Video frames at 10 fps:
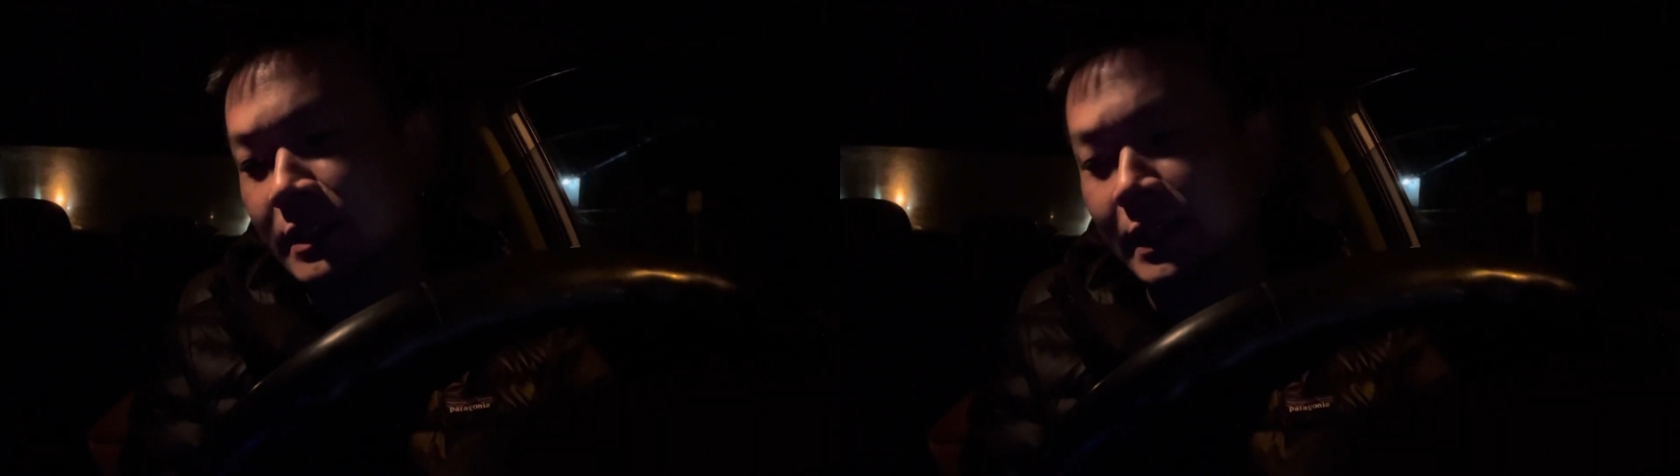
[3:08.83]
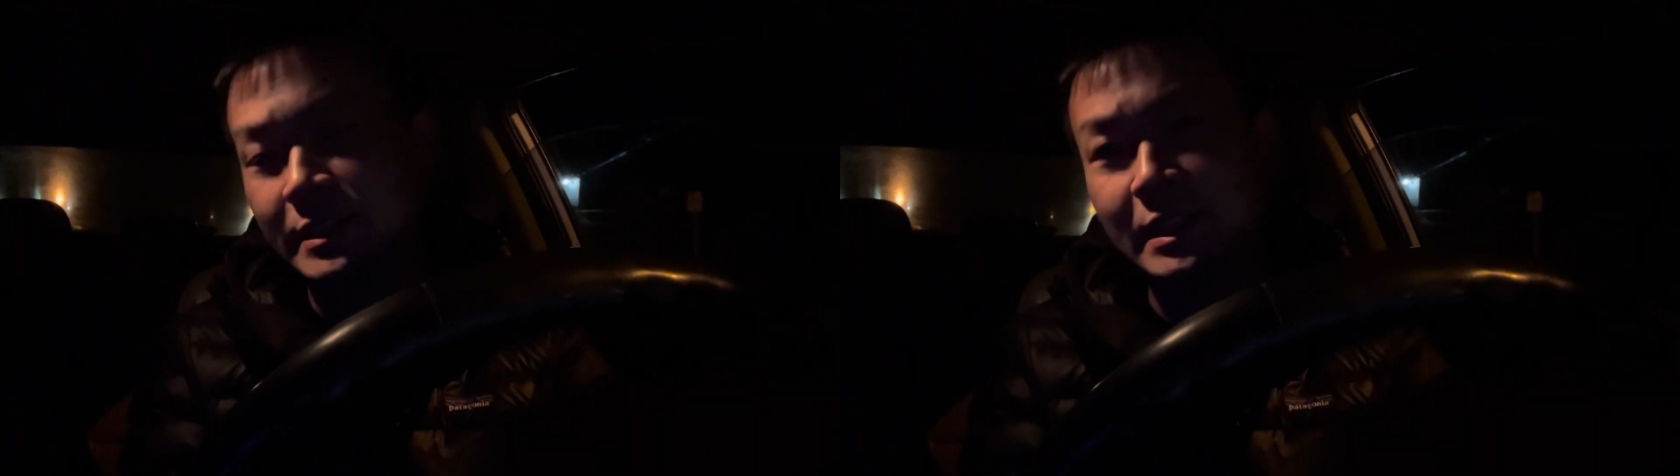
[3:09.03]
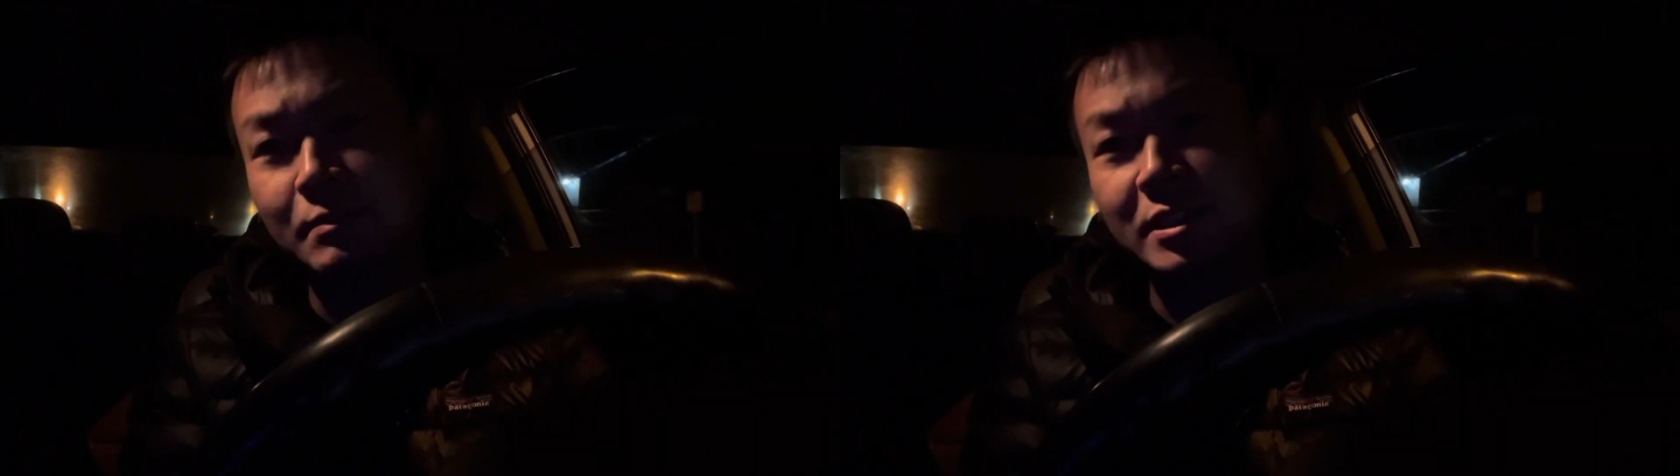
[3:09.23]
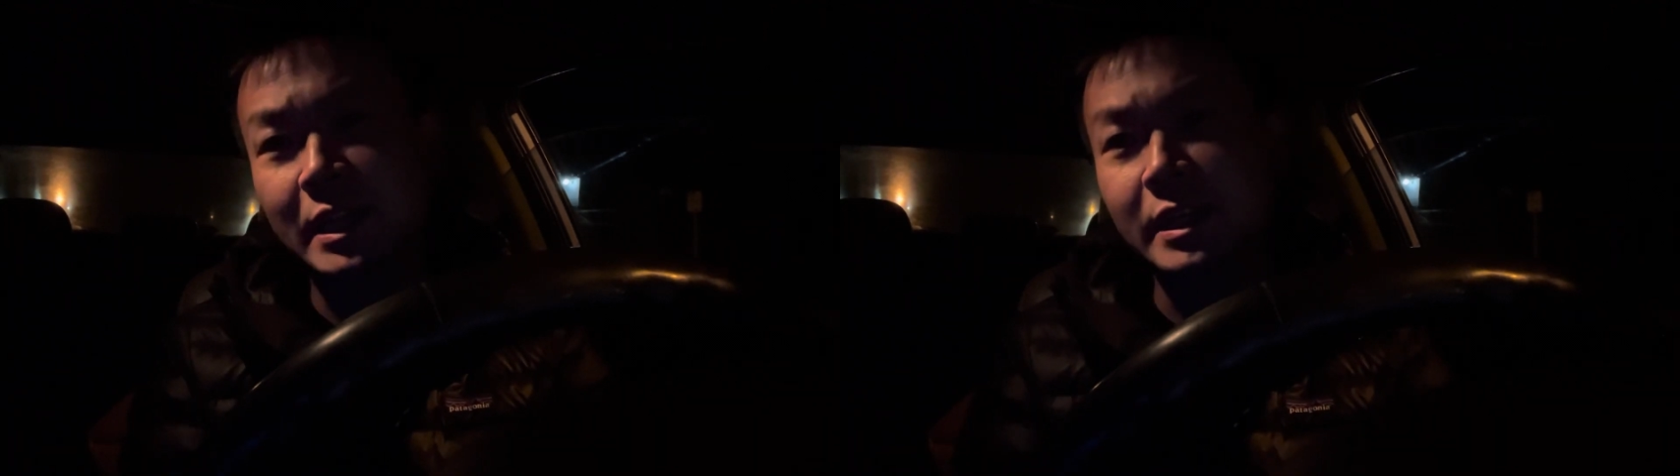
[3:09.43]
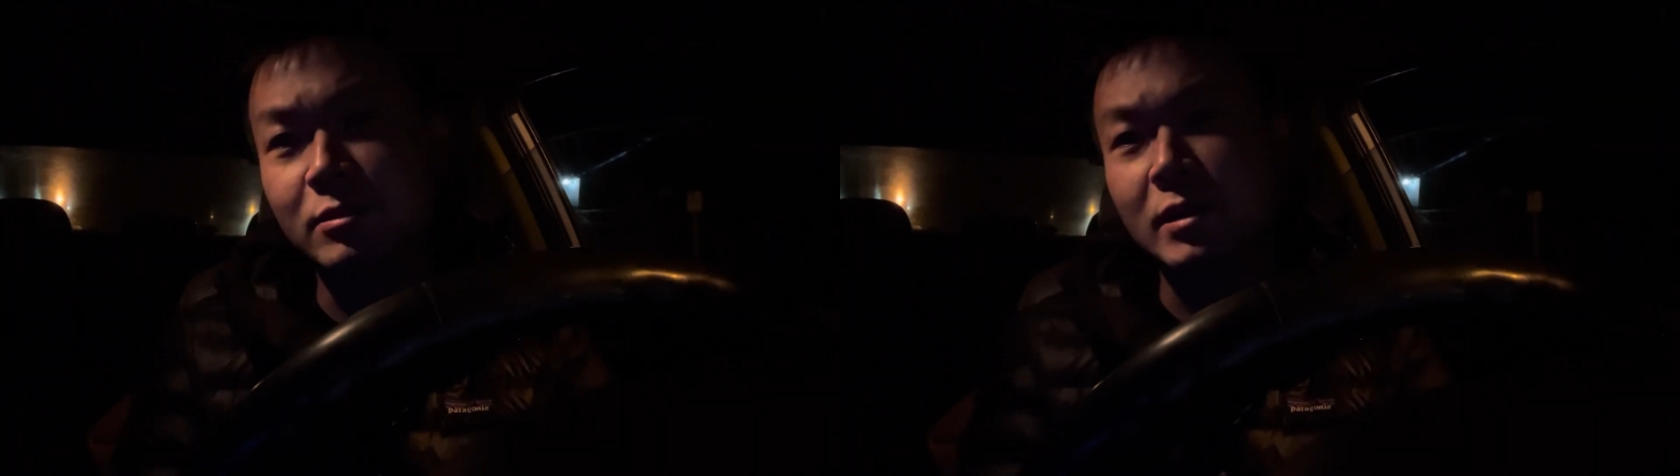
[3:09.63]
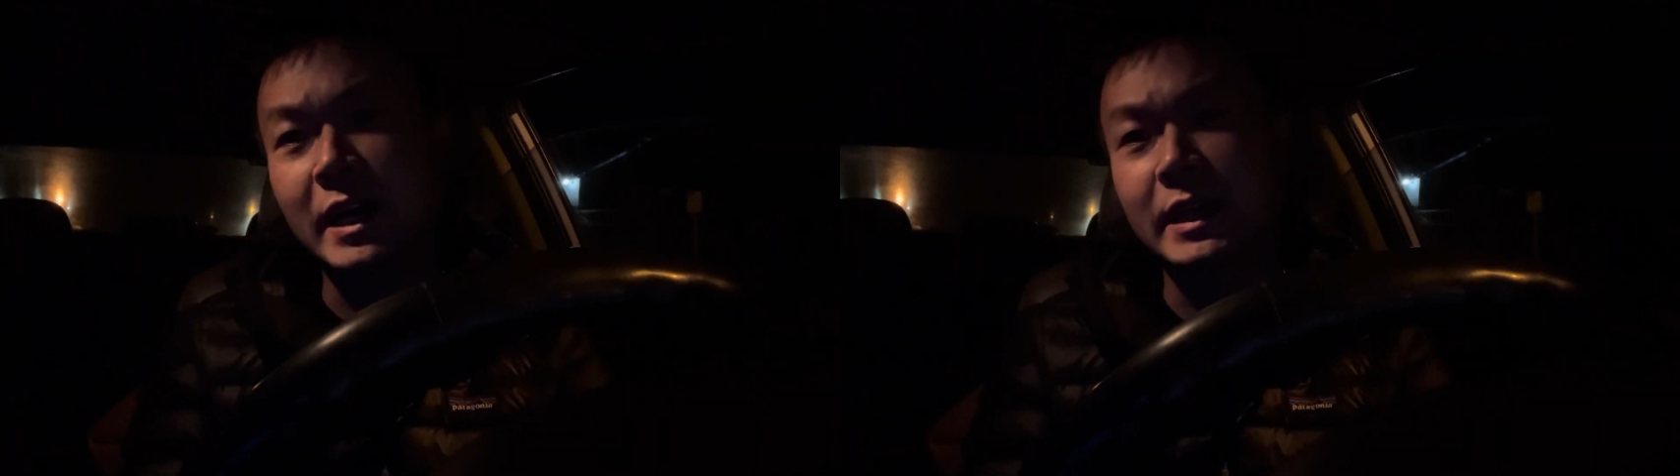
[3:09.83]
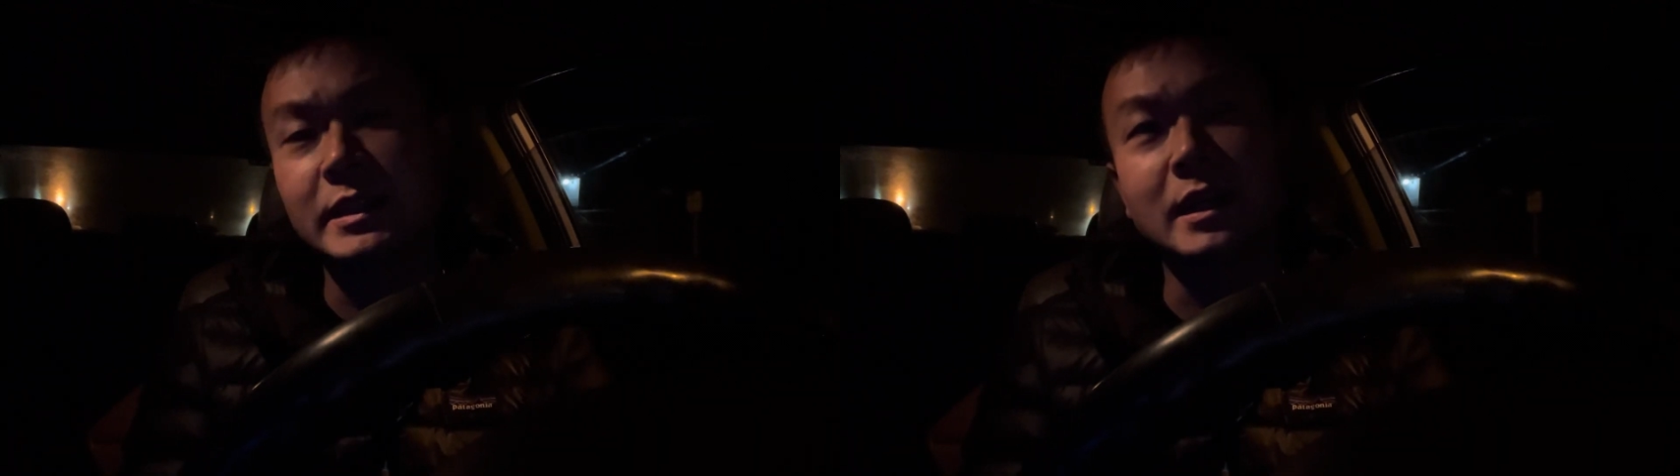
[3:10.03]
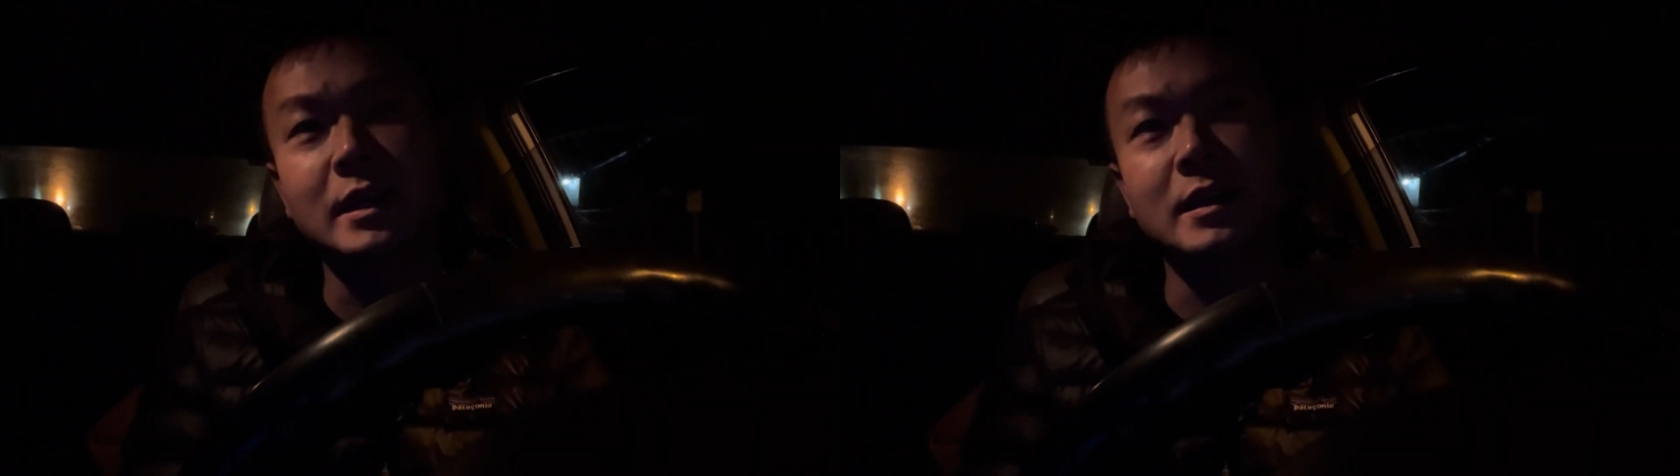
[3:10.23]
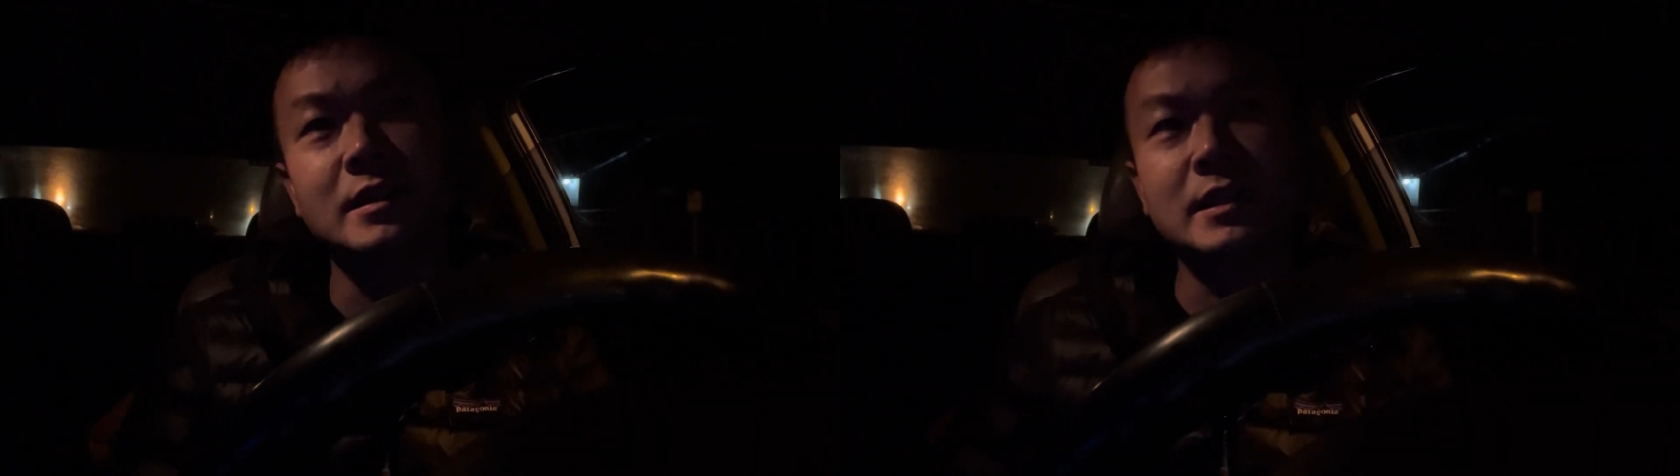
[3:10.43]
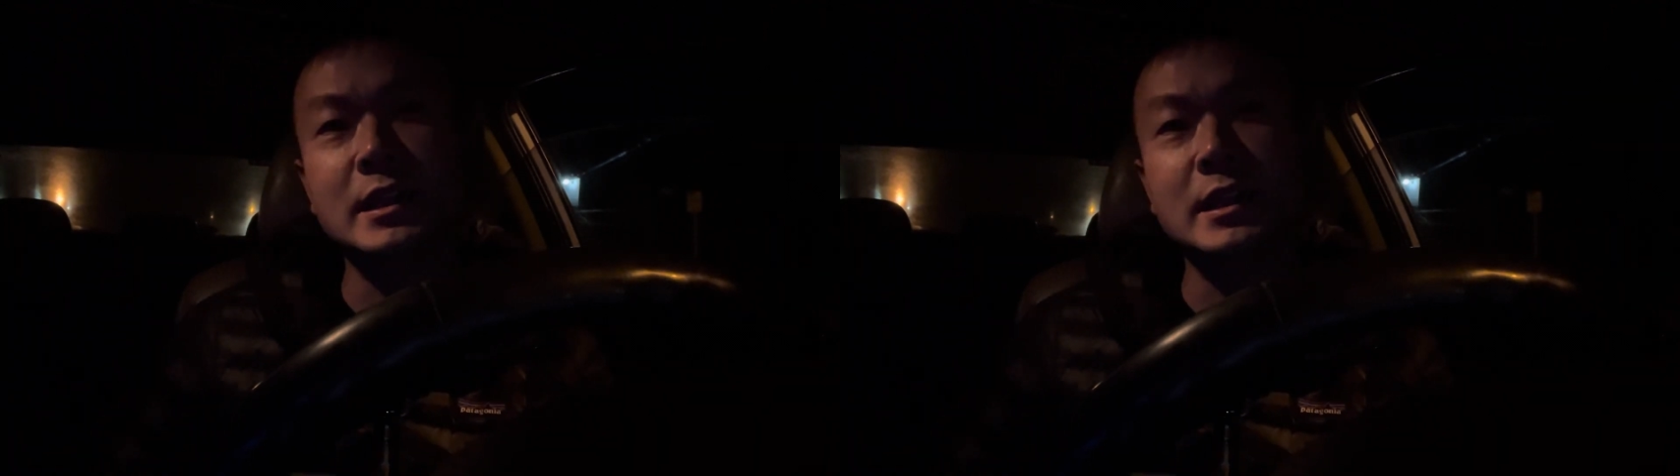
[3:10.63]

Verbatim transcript: they seem to get a ride uh